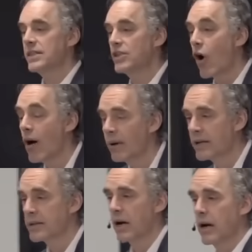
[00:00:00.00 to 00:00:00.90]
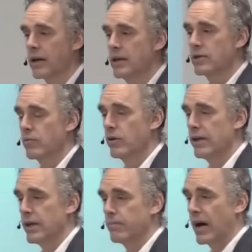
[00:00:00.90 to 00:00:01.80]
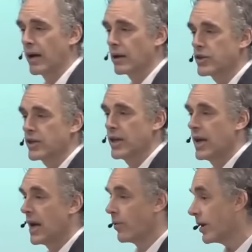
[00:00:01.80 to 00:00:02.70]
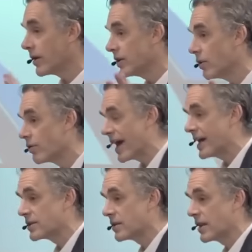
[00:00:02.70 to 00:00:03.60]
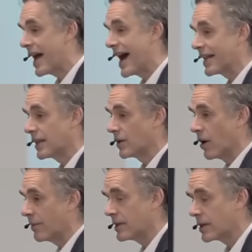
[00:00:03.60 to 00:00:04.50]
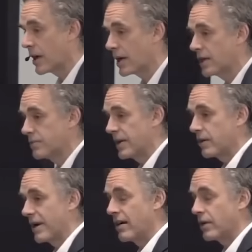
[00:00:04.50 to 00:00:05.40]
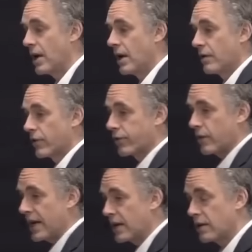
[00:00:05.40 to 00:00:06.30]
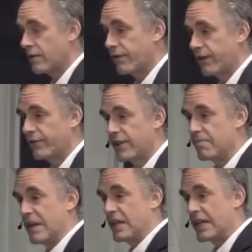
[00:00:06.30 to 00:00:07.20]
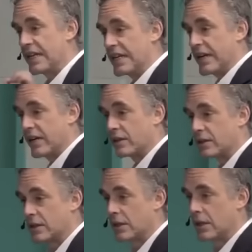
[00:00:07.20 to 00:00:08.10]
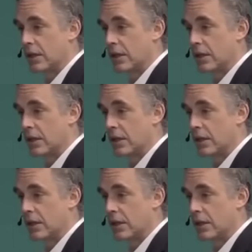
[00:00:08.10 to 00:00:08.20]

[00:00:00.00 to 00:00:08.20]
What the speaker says: The dominance hierarchy is rooted in biology, and we already know the answer to that. The dominance hierarchy has been around for 350 million years.